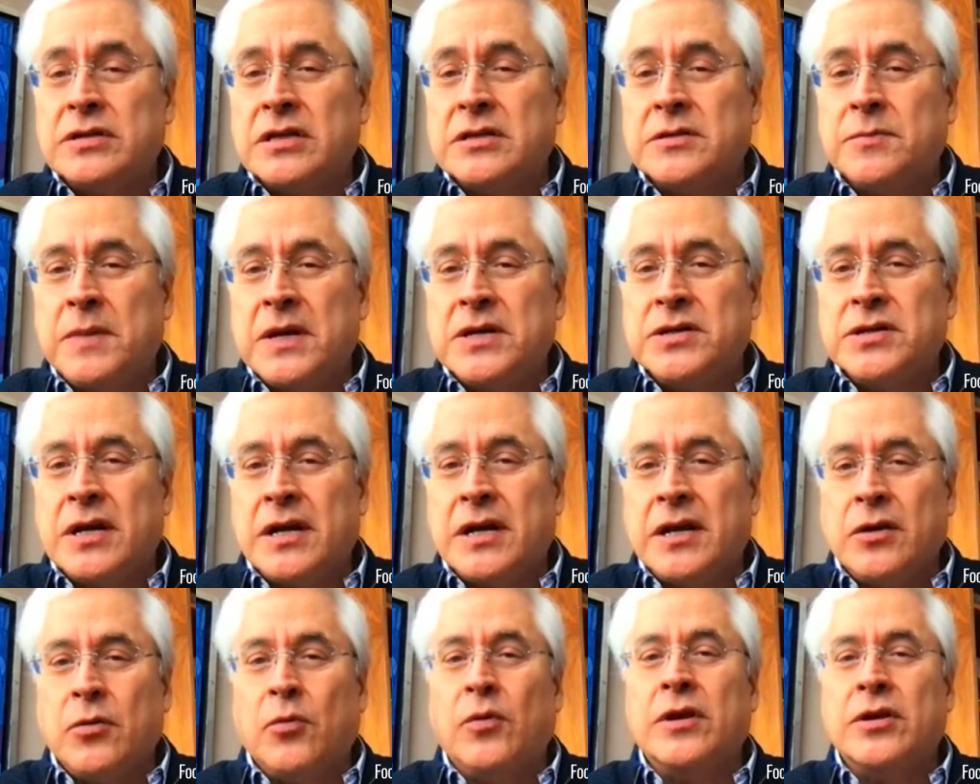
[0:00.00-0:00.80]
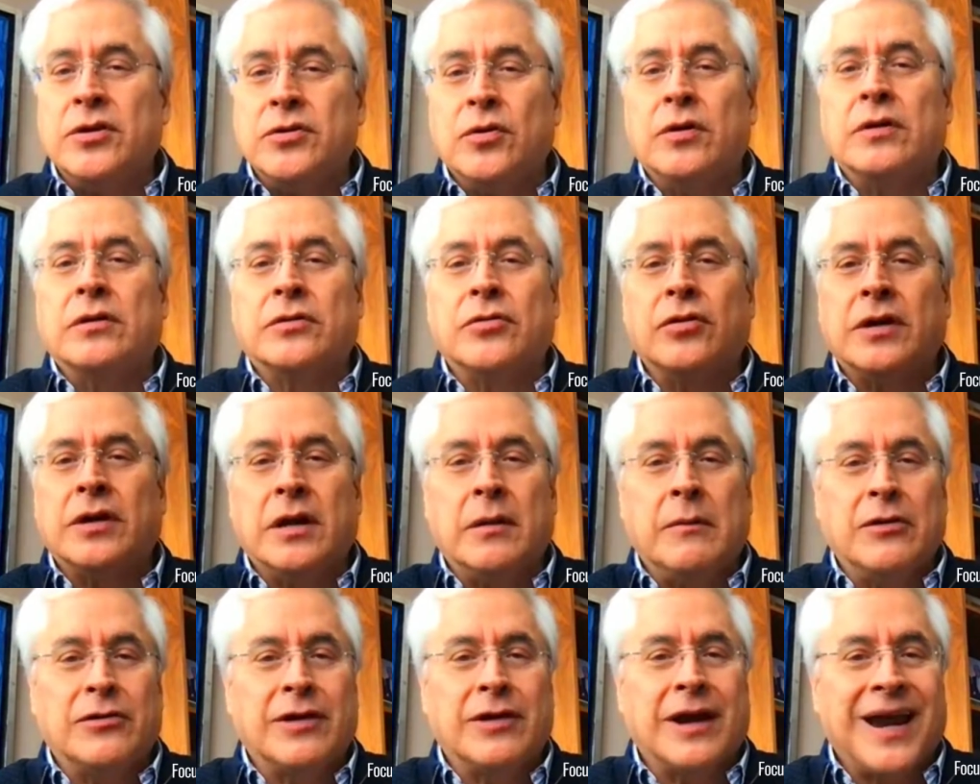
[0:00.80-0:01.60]
especially when you're talking
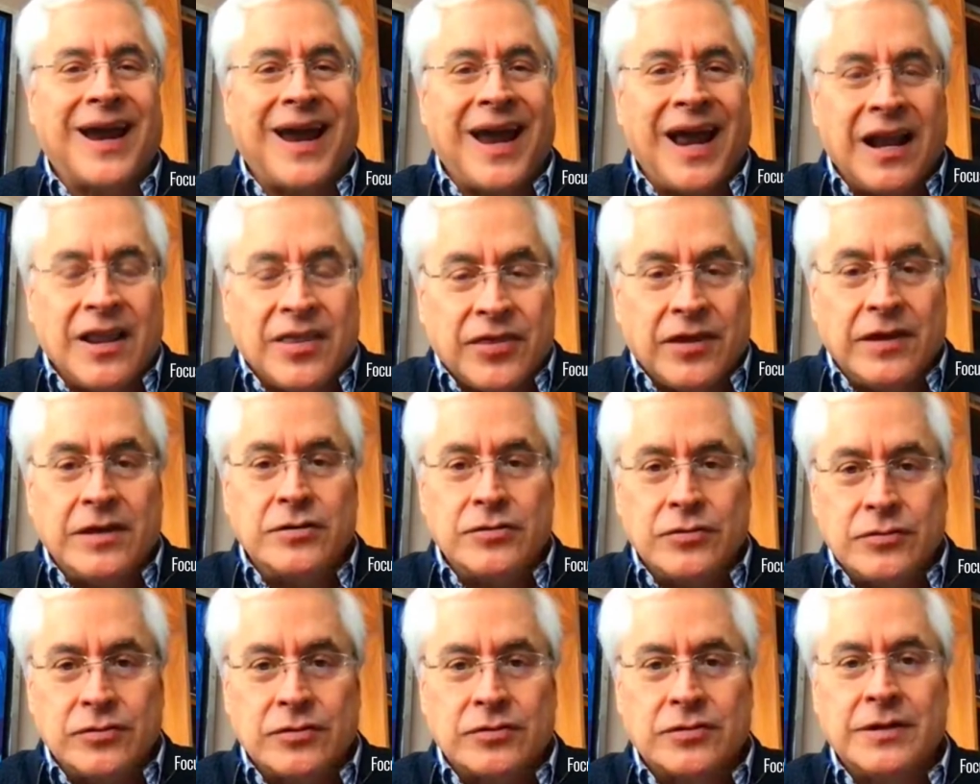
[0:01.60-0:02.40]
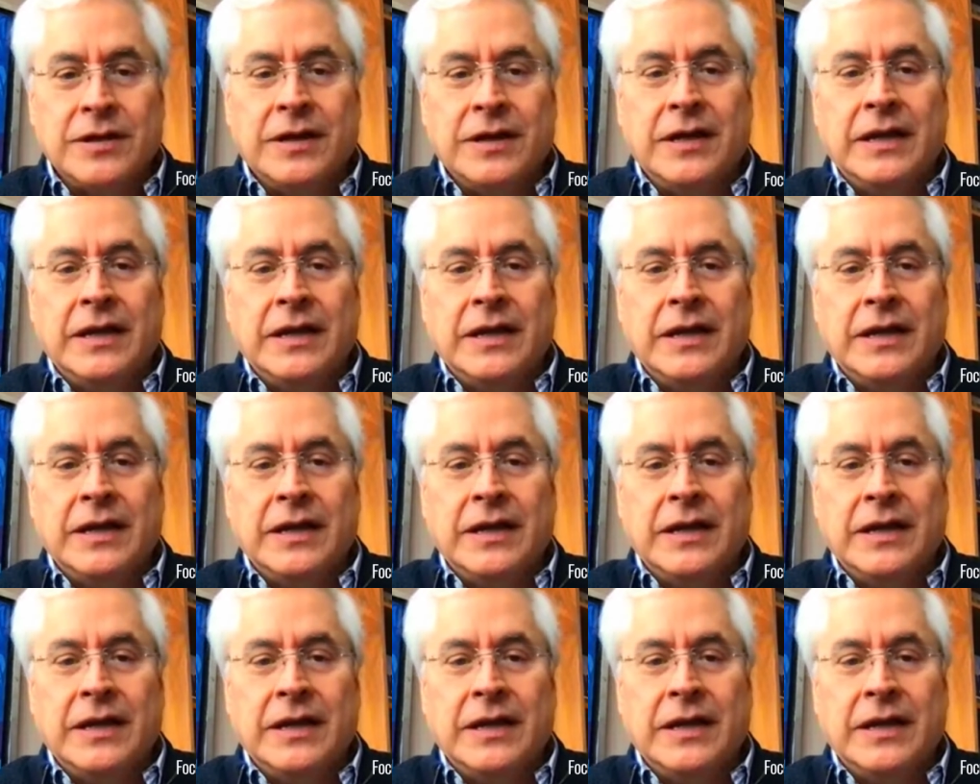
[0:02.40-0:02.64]
about health issues,